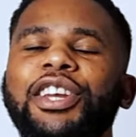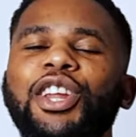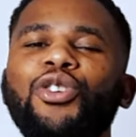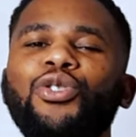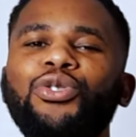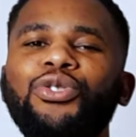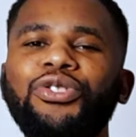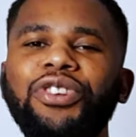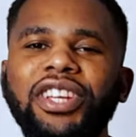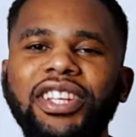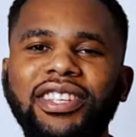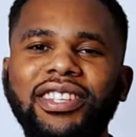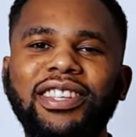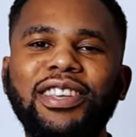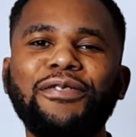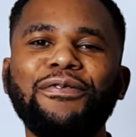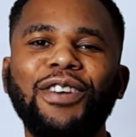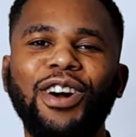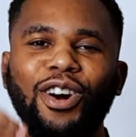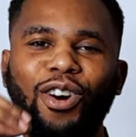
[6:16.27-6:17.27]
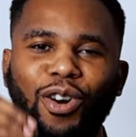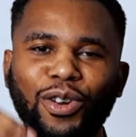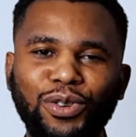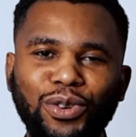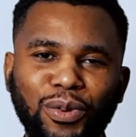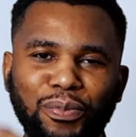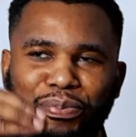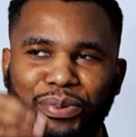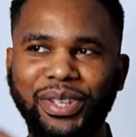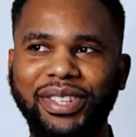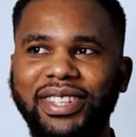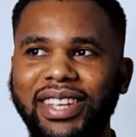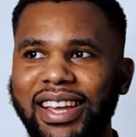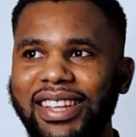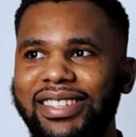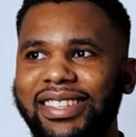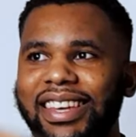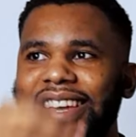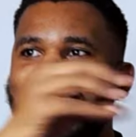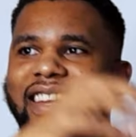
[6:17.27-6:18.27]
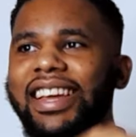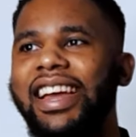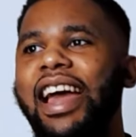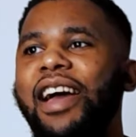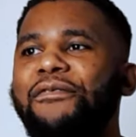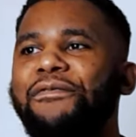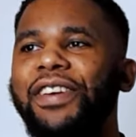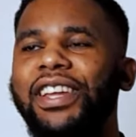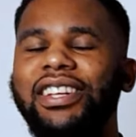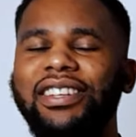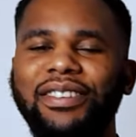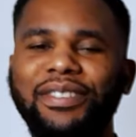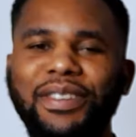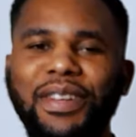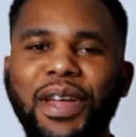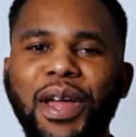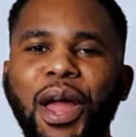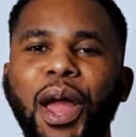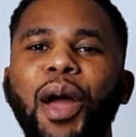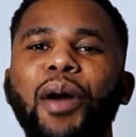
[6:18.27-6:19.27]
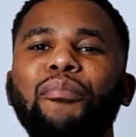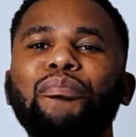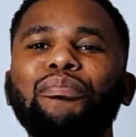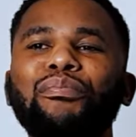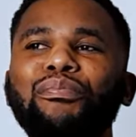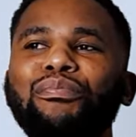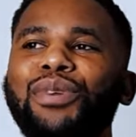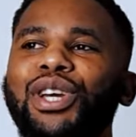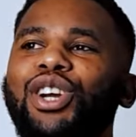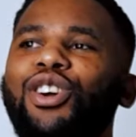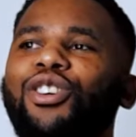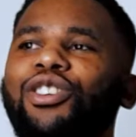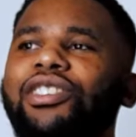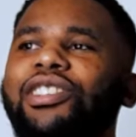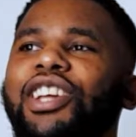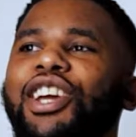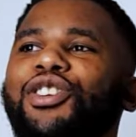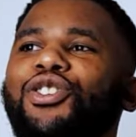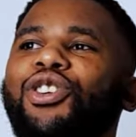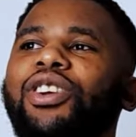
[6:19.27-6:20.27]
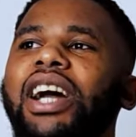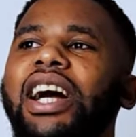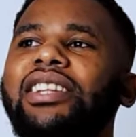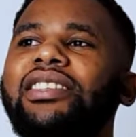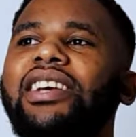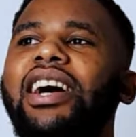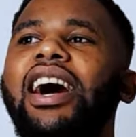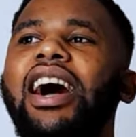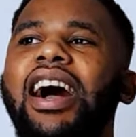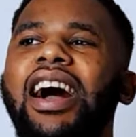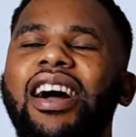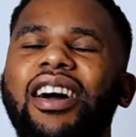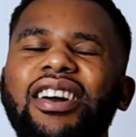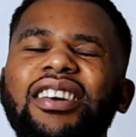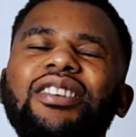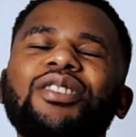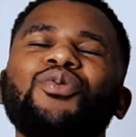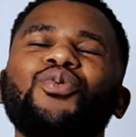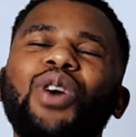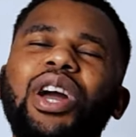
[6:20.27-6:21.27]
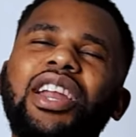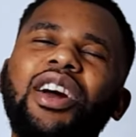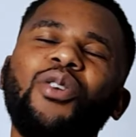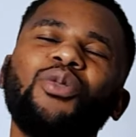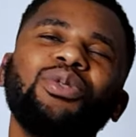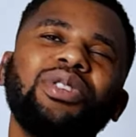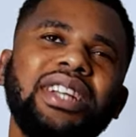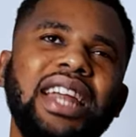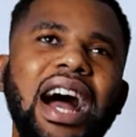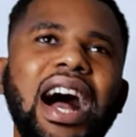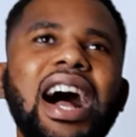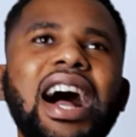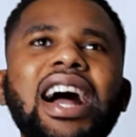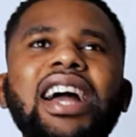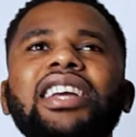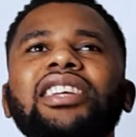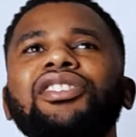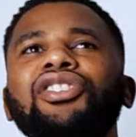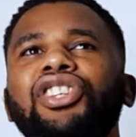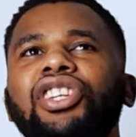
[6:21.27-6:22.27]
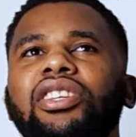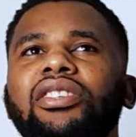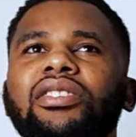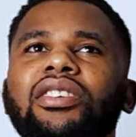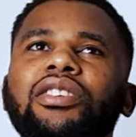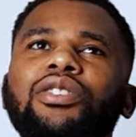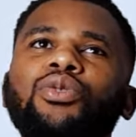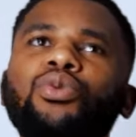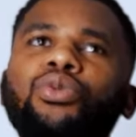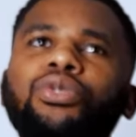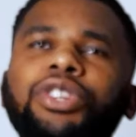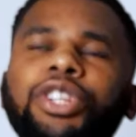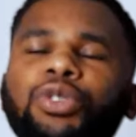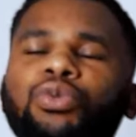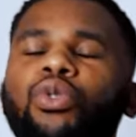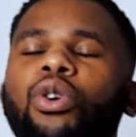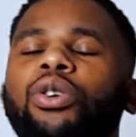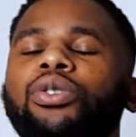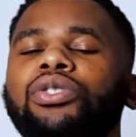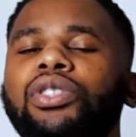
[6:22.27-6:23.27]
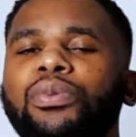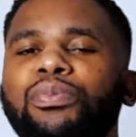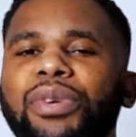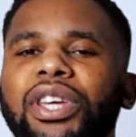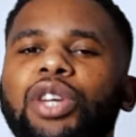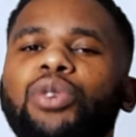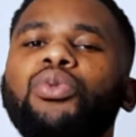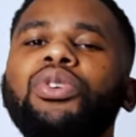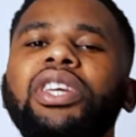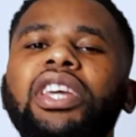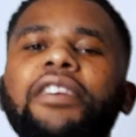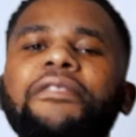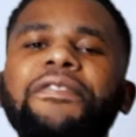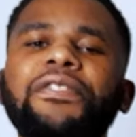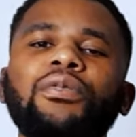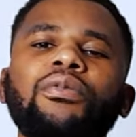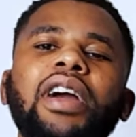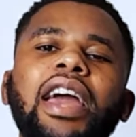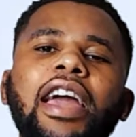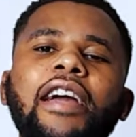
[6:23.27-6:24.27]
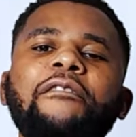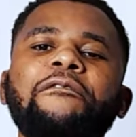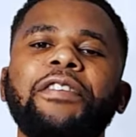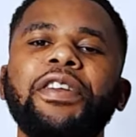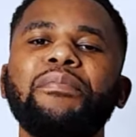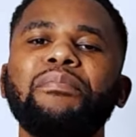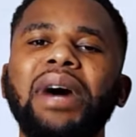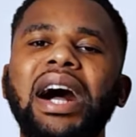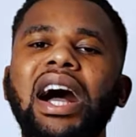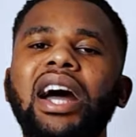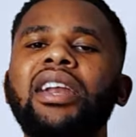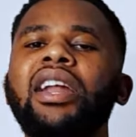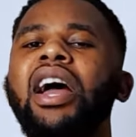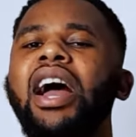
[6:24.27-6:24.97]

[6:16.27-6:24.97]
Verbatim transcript: they will receive a 100% in heaven because they know that ah, when I will die, Jesus will reward me, will give to every man